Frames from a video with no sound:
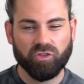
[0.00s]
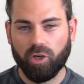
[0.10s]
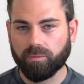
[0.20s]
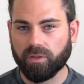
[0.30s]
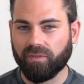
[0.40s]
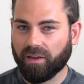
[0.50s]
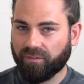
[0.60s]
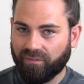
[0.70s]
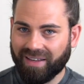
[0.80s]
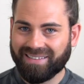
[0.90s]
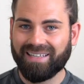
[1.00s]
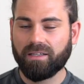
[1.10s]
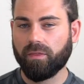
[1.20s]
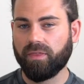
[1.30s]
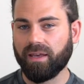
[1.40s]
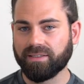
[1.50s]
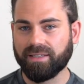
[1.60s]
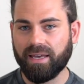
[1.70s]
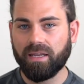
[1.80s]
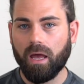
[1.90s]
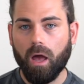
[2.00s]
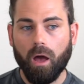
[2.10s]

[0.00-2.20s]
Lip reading: terms of like fitting things in.